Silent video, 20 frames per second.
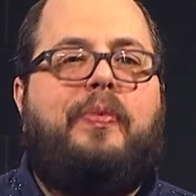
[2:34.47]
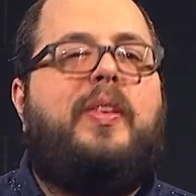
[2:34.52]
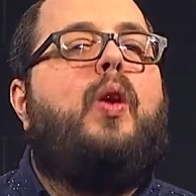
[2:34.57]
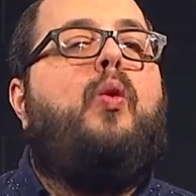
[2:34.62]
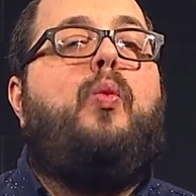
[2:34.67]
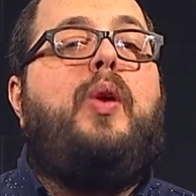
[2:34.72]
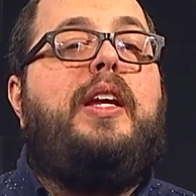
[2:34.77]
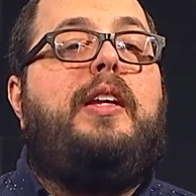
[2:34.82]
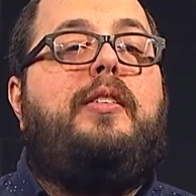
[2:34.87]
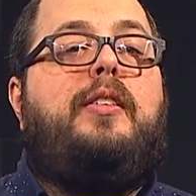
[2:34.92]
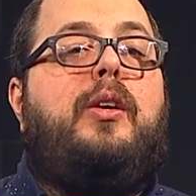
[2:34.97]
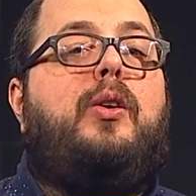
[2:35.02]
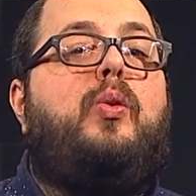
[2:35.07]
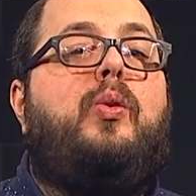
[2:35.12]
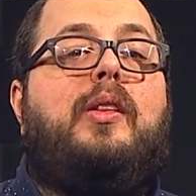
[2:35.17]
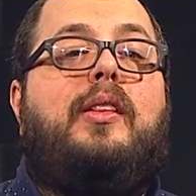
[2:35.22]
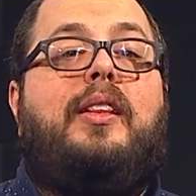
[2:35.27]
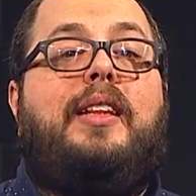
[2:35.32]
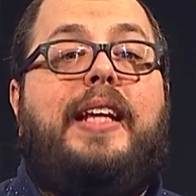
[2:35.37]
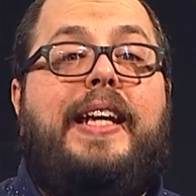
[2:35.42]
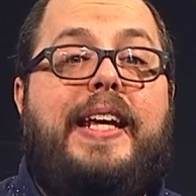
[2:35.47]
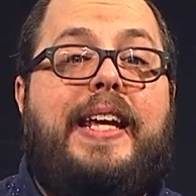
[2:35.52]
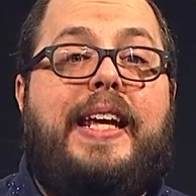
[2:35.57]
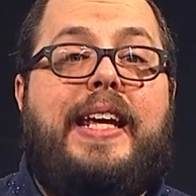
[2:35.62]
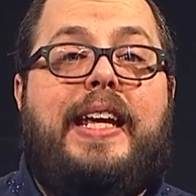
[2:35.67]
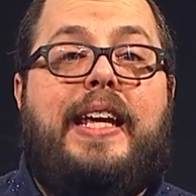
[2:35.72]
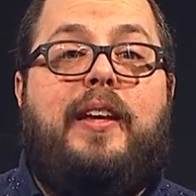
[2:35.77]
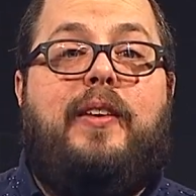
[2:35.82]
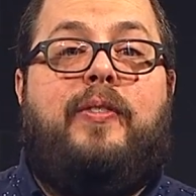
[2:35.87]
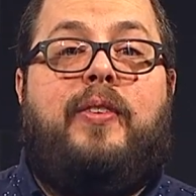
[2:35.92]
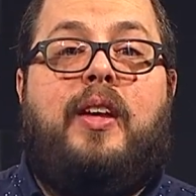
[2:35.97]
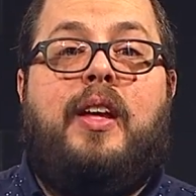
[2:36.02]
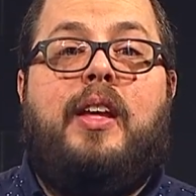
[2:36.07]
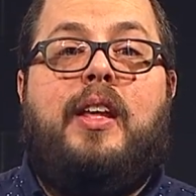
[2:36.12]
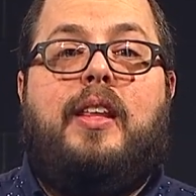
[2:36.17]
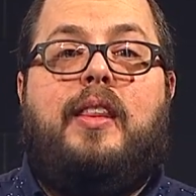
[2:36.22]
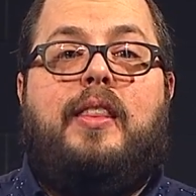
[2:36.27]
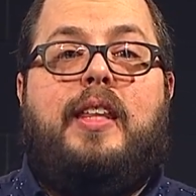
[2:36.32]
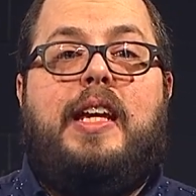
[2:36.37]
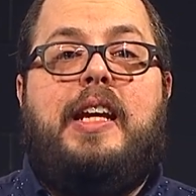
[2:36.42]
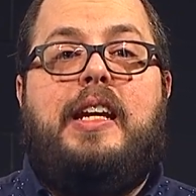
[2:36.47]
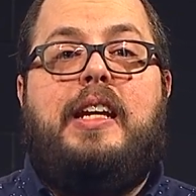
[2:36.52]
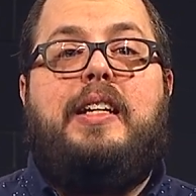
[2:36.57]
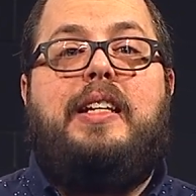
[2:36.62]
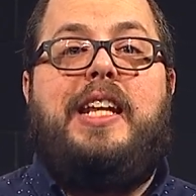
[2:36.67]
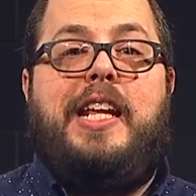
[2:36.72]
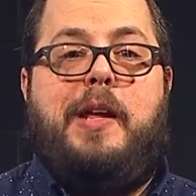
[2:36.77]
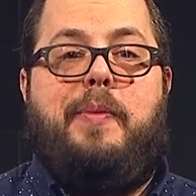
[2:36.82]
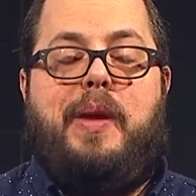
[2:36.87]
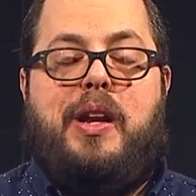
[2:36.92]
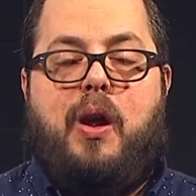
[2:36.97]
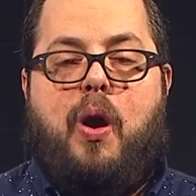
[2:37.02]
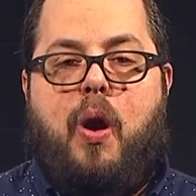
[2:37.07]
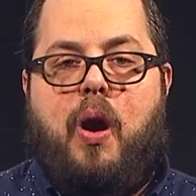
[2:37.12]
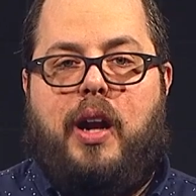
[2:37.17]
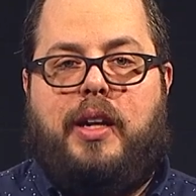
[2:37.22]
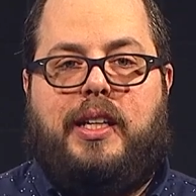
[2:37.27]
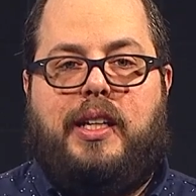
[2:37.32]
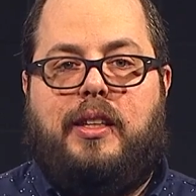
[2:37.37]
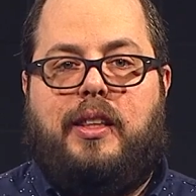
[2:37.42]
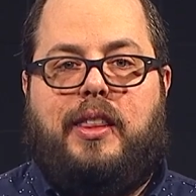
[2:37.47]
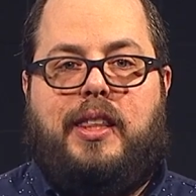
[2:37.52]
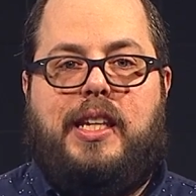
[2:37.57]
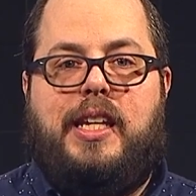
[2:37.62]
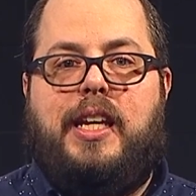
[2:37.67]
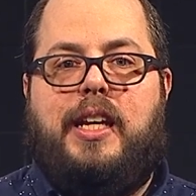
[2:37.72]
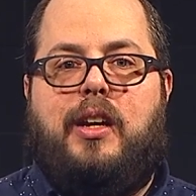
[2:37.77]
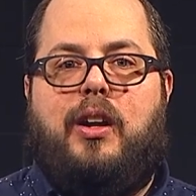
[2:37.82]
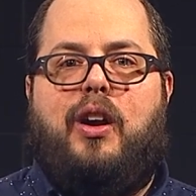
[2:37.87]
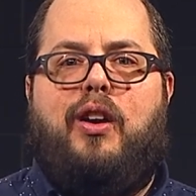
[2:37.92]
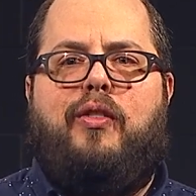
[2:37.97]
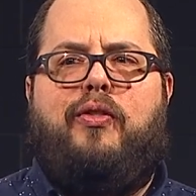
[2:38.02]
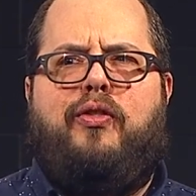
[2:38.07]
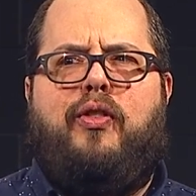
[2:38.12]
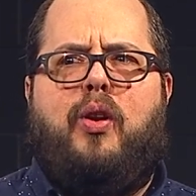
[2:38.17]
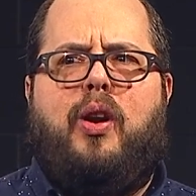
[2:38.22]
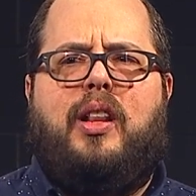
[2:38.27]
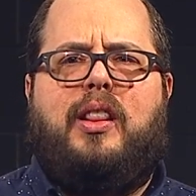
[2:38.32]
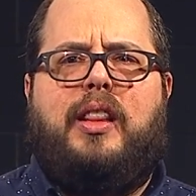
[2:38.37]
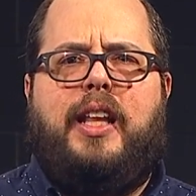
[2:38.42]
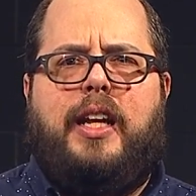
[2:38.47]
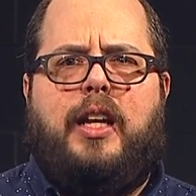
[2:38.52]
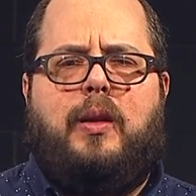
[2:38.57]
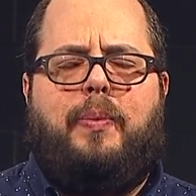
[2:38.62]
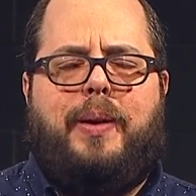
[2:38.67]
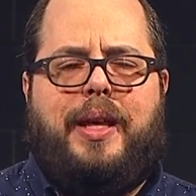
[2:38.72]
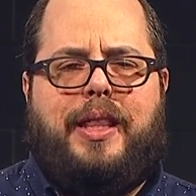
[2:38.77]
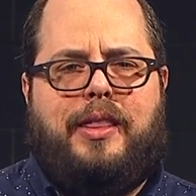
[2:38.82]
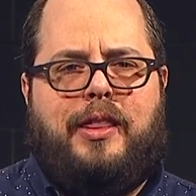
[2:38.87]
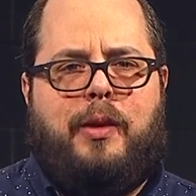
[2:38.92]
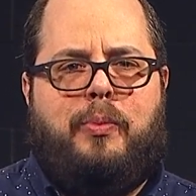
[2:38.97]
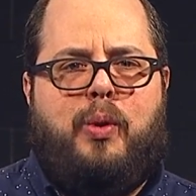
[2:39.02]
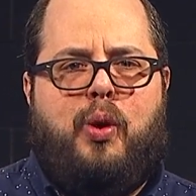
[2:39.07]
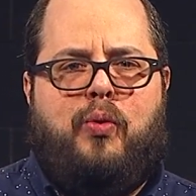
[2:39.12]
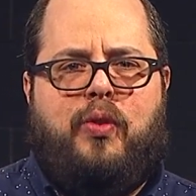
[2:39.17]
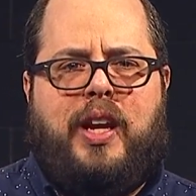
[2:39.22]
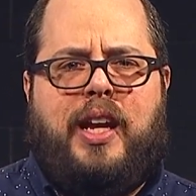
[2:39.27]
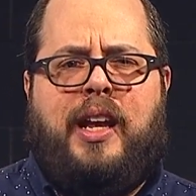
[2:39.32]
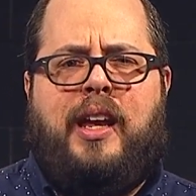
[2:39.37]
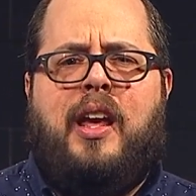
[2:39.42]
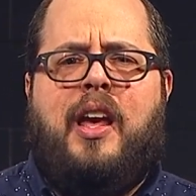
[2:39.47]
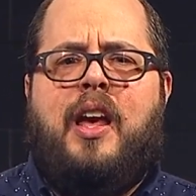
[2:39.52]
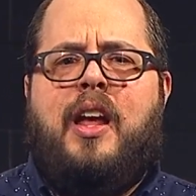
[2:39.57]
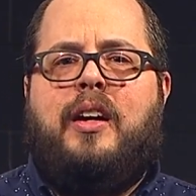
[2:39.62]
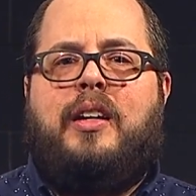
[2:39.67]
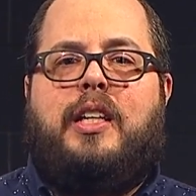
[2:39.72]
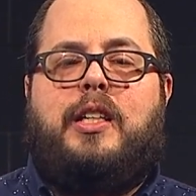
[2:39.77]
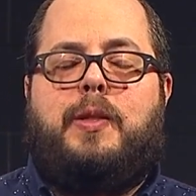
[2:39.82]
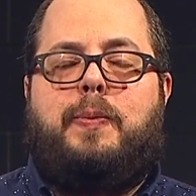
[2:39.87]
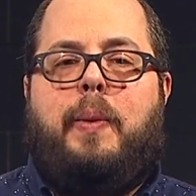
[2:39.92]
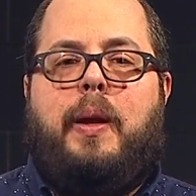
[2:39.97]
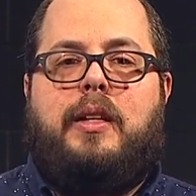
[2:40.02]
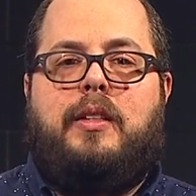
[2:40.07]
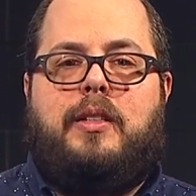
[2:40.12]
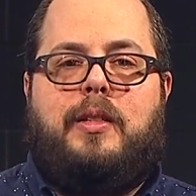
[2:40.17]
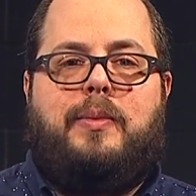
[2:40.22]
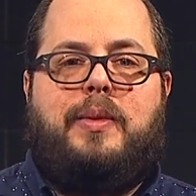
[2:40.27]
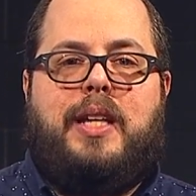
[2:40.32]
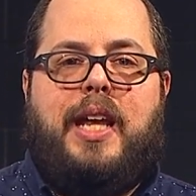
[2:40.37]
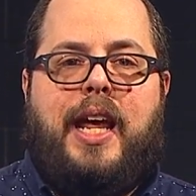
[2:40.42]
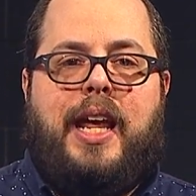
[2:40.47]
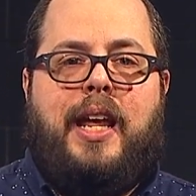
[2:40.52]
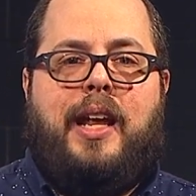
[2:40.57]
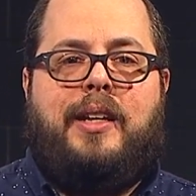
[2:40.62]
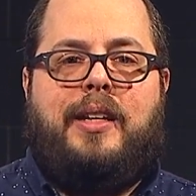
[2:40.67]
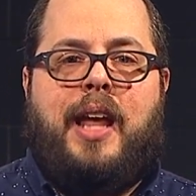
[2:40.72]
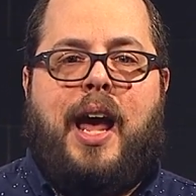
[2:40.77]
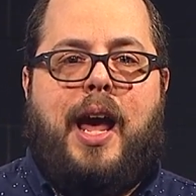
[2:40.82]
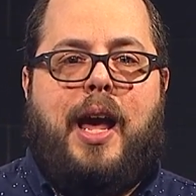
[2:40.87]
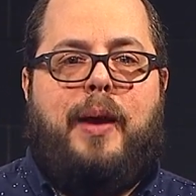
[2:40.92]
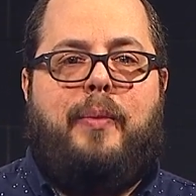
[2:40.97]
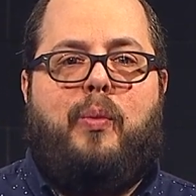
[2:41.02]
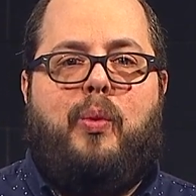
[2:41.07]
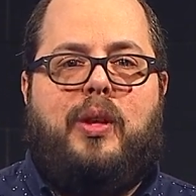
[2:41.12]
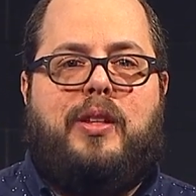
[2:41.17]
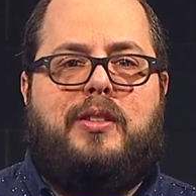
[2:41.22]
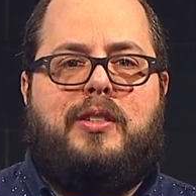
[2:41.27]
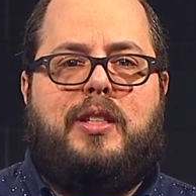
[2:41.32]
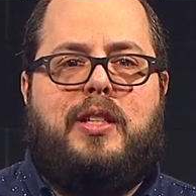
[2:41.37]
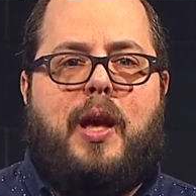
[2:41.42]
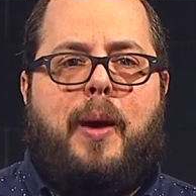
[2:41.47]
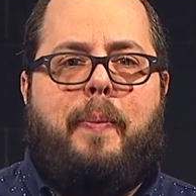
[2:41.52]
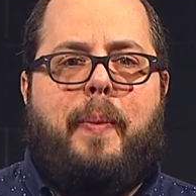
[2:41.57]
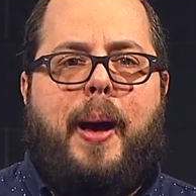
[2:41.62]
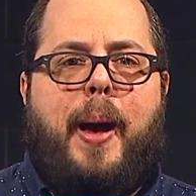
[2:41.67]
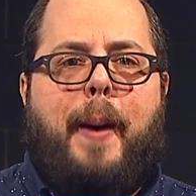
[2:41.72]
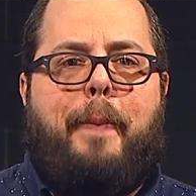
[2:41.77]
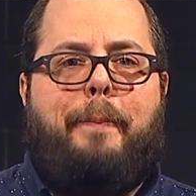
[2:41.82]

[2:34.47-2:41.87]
We do leave the demon haunted theater for a little bit in the movie to spend some time with some